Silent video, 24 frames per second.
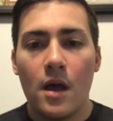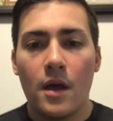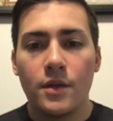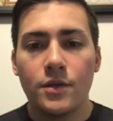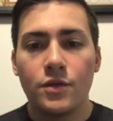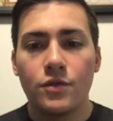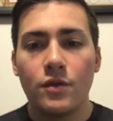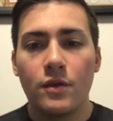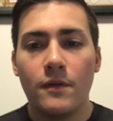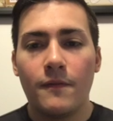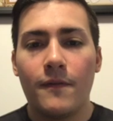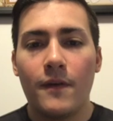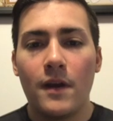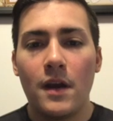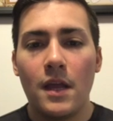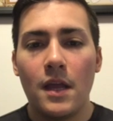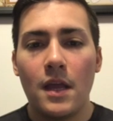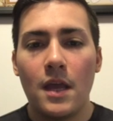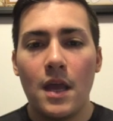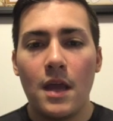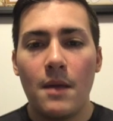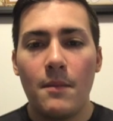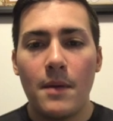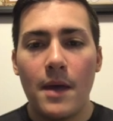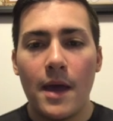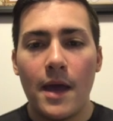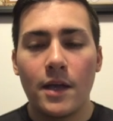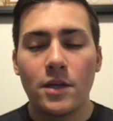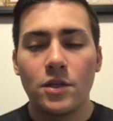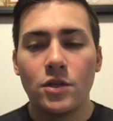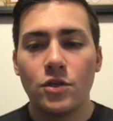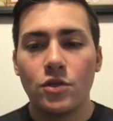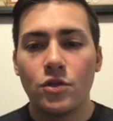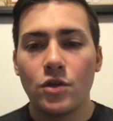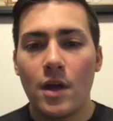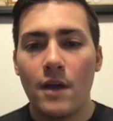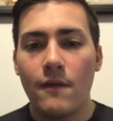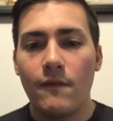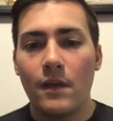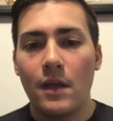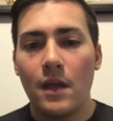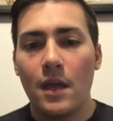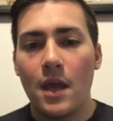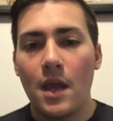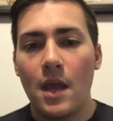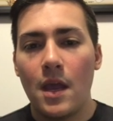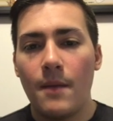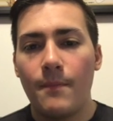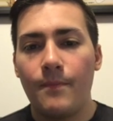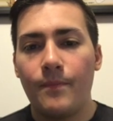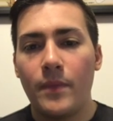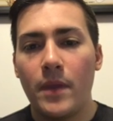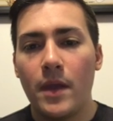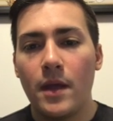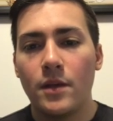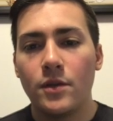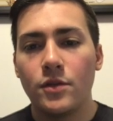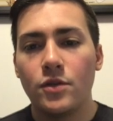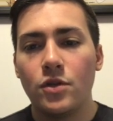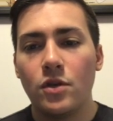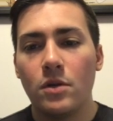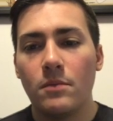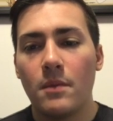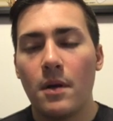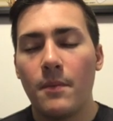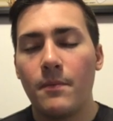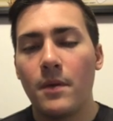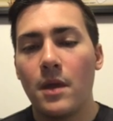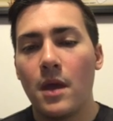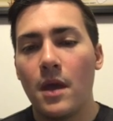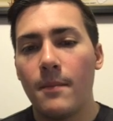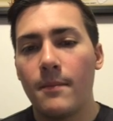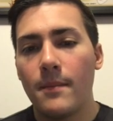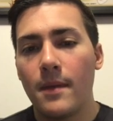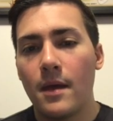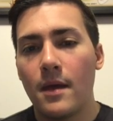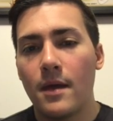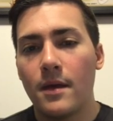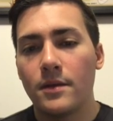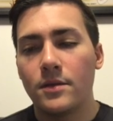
street fighting game, action driving game, and shoot 'em up game.